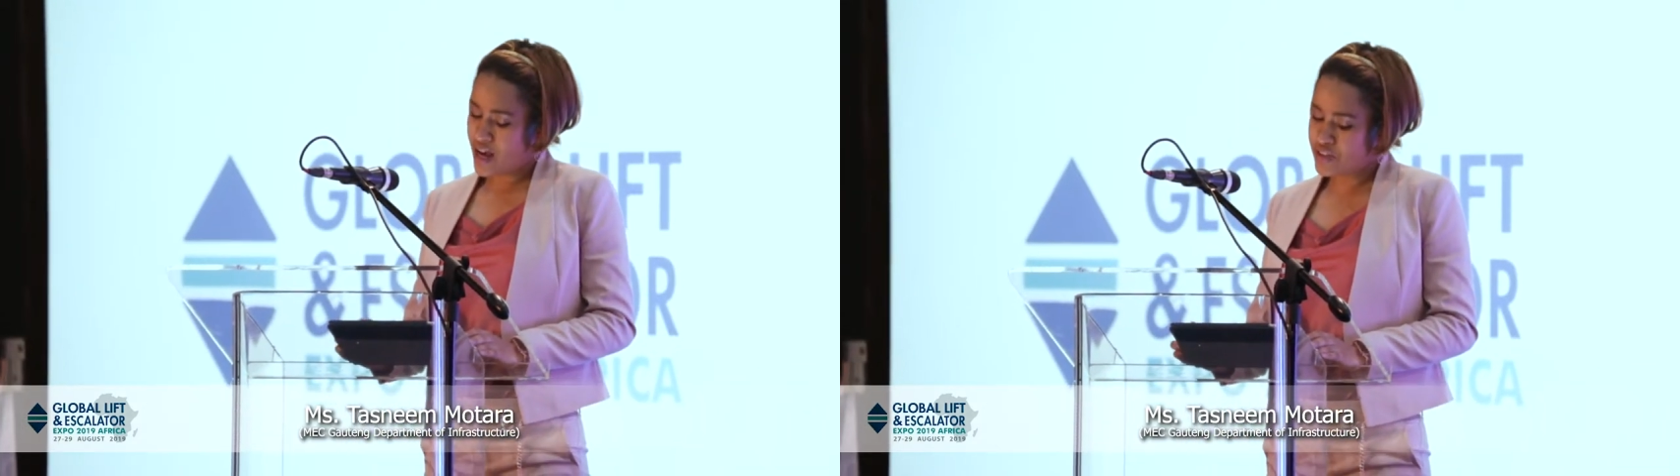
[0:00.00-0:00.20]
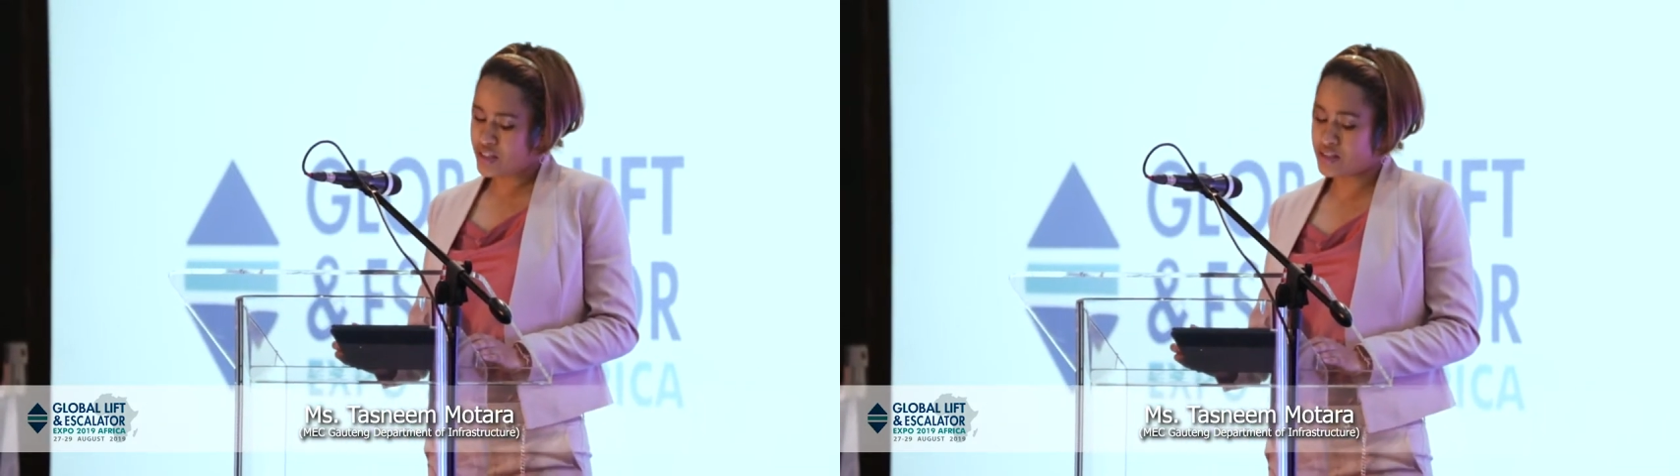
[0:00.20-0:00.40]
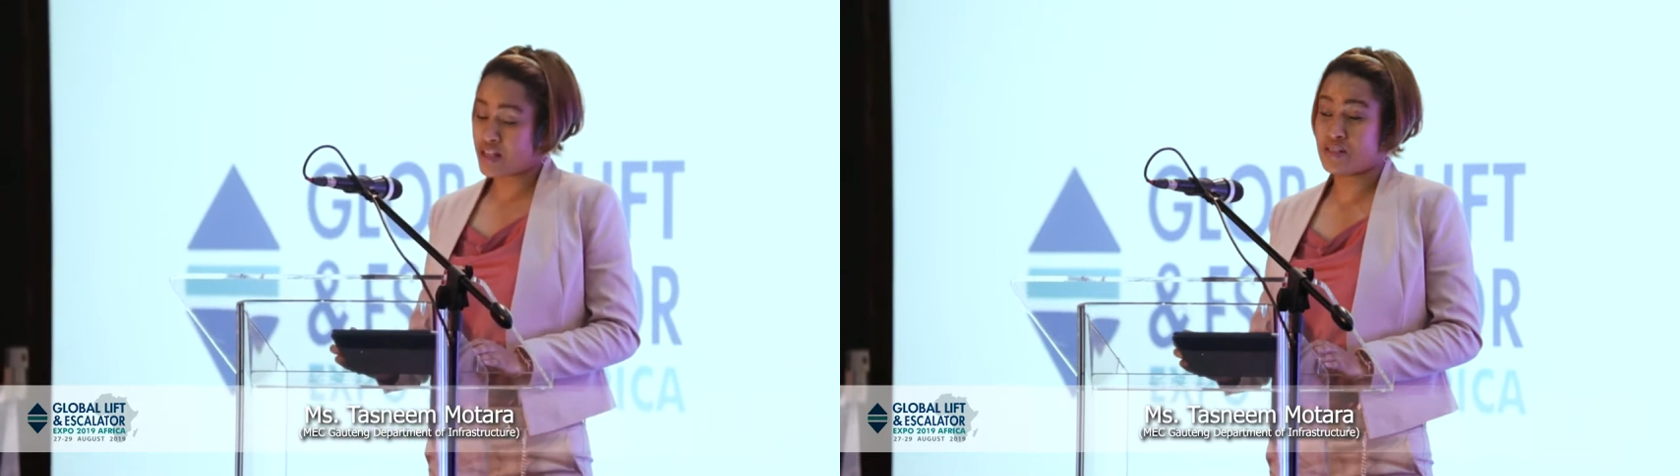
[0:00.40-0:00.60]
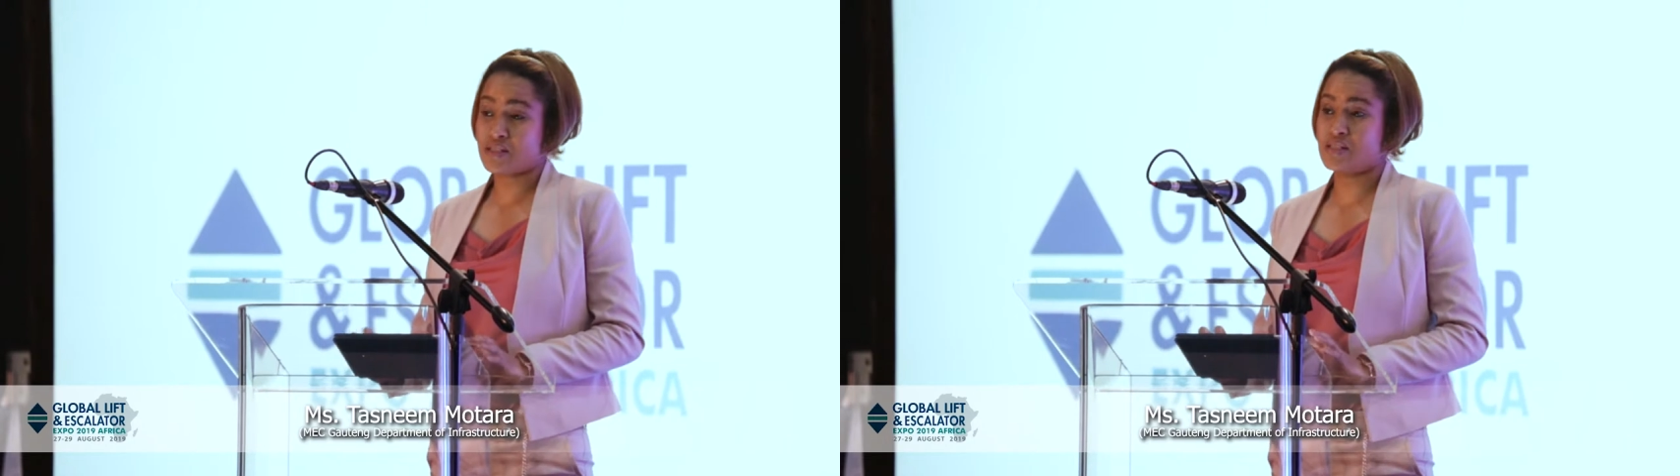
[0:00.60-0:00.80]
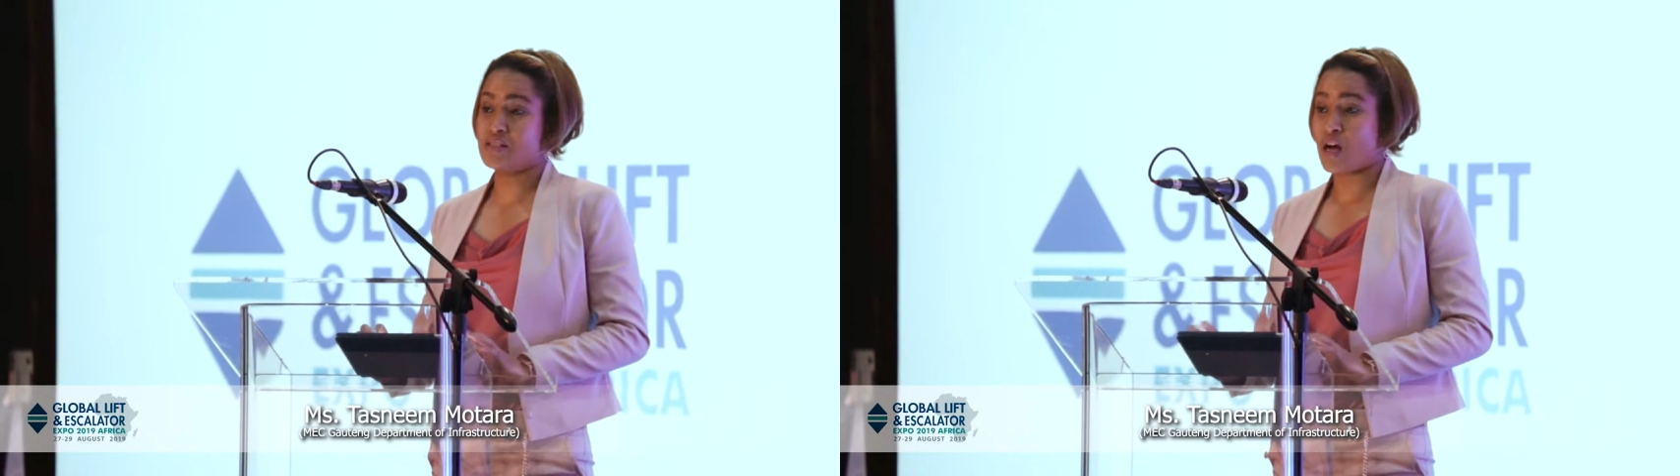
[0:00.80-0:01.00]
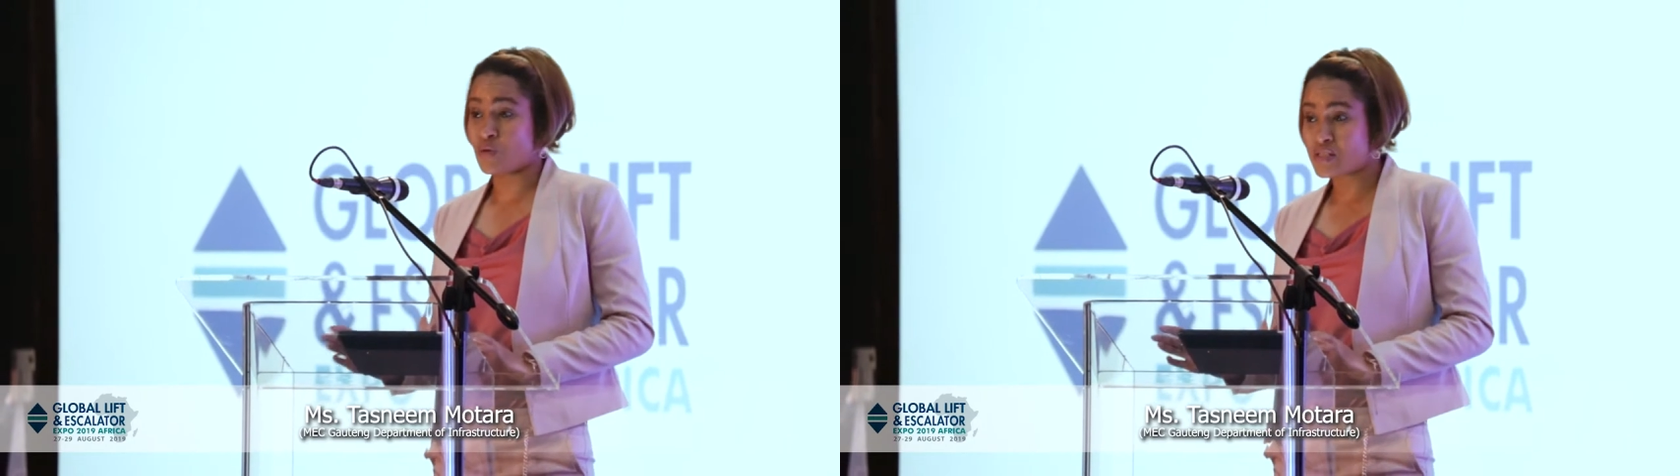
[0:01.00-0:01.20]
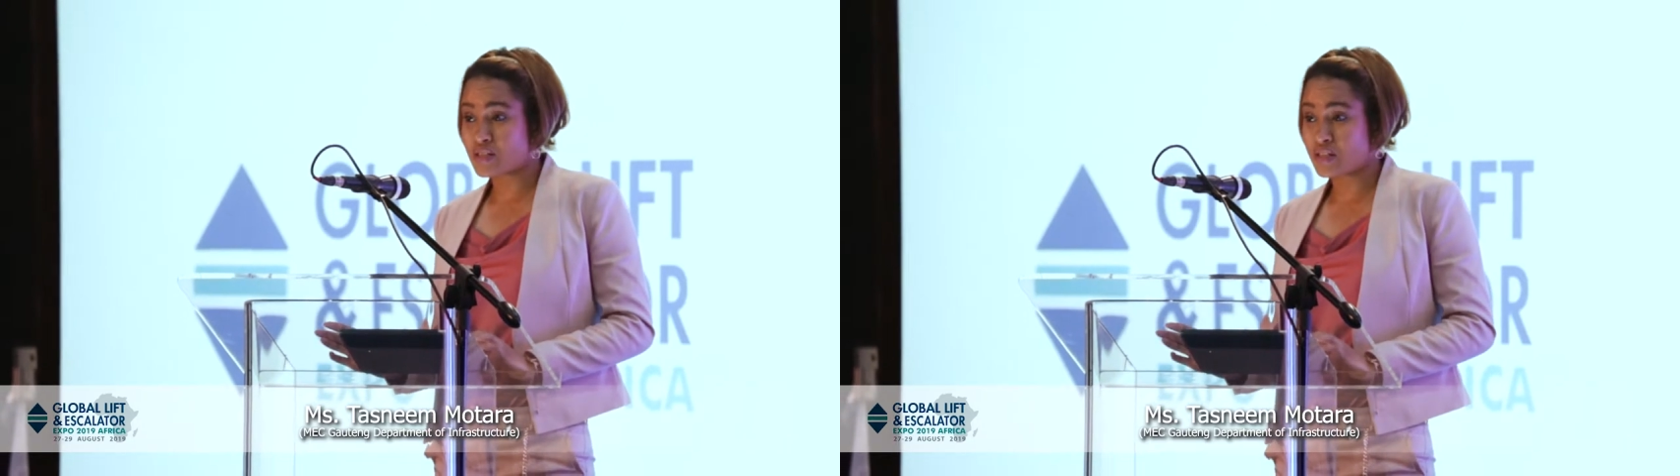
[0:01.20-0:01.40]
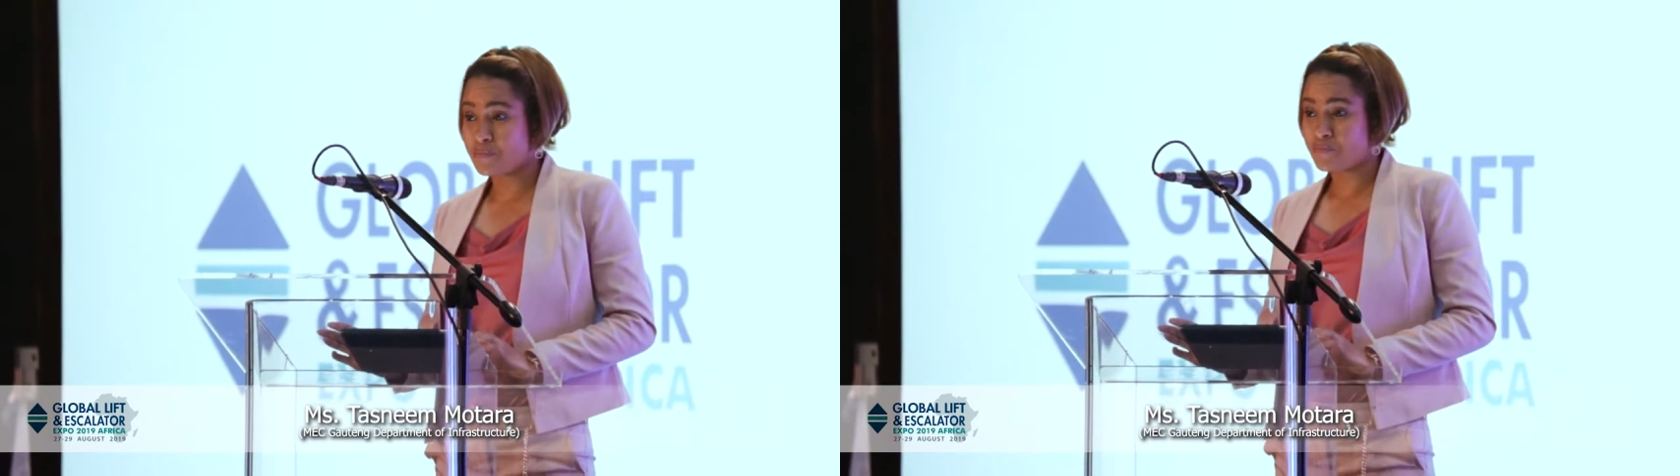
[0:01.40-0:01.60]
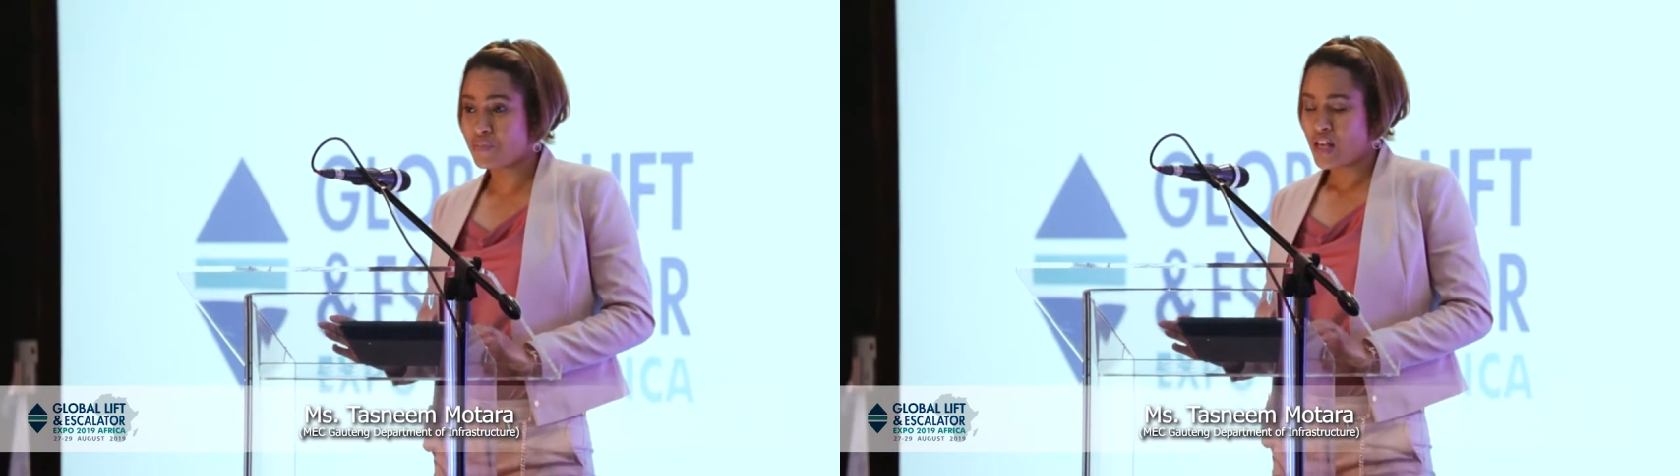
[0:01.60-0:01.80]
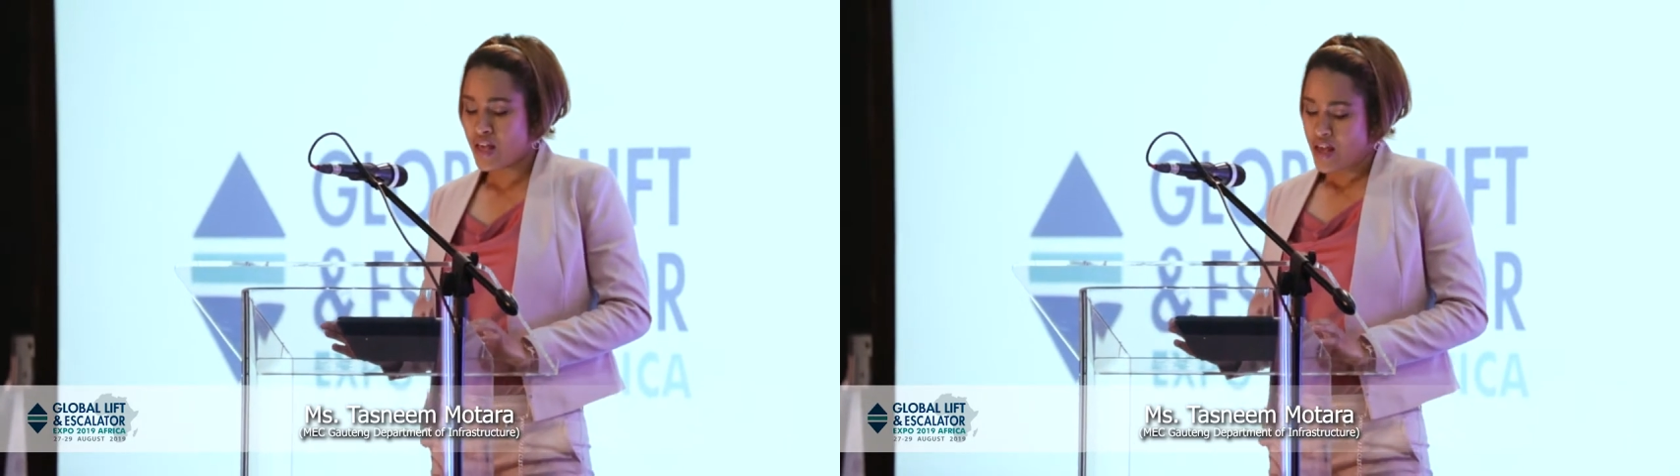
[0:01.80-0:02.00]
and other industries
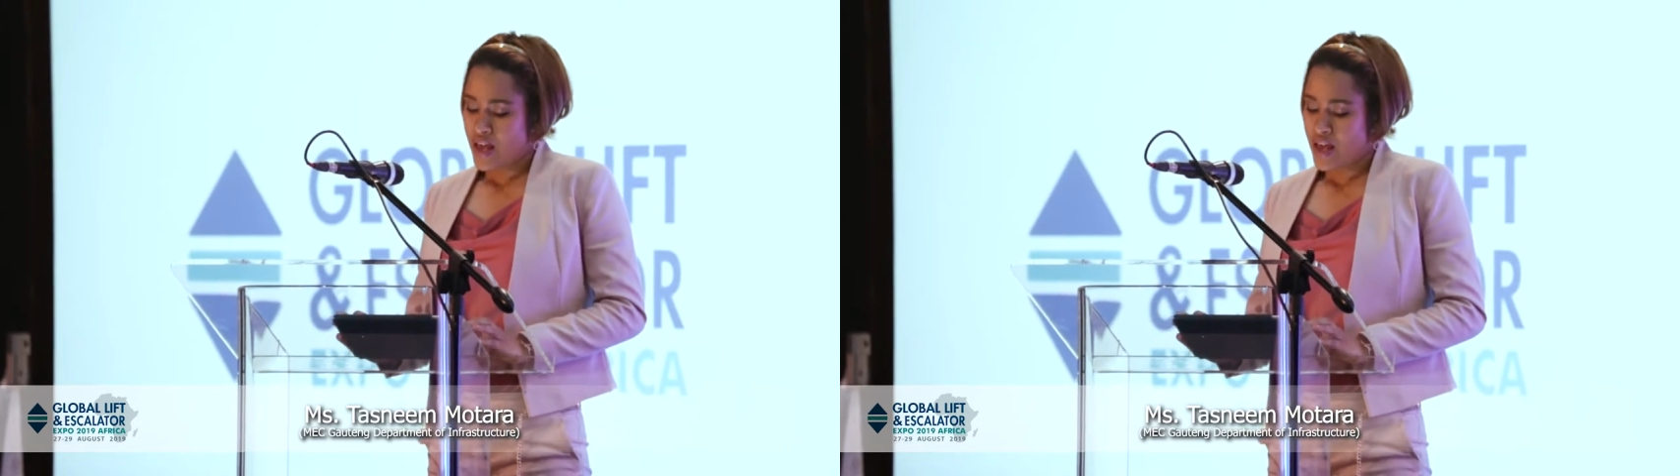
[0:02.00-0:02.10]
downstream,